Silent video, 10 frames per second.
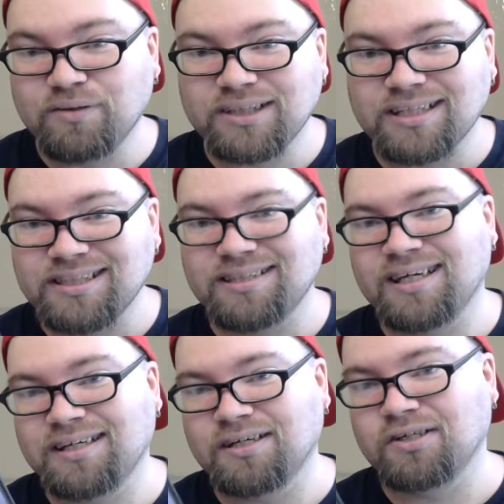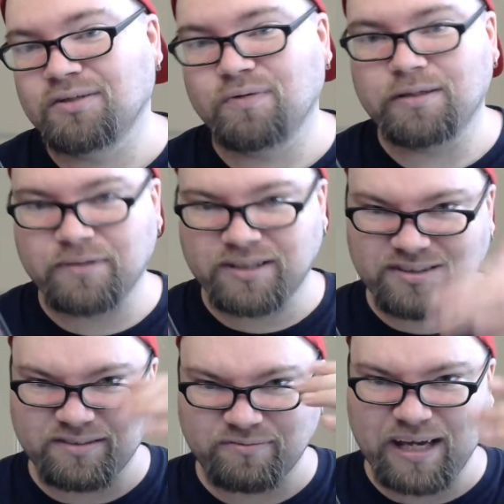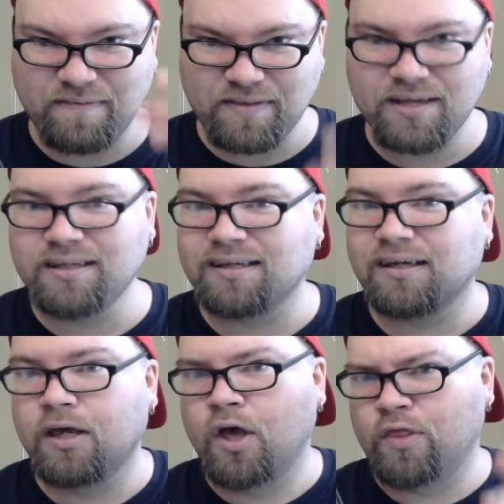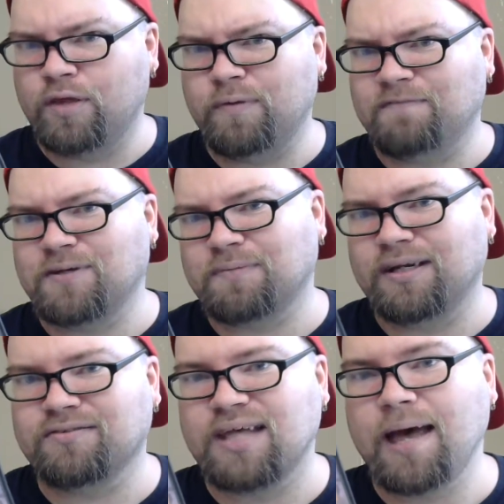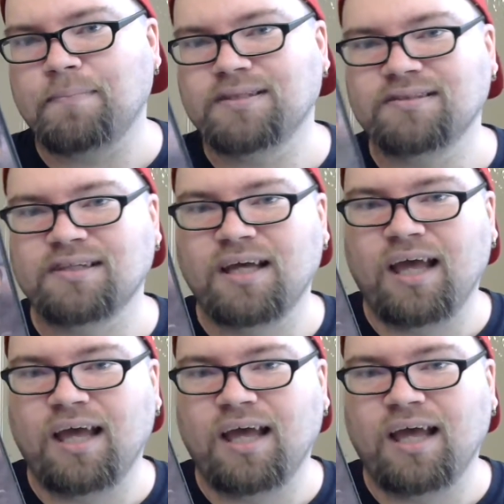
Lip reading: which I say that in a good way, because we have the ending, then we have something else happen,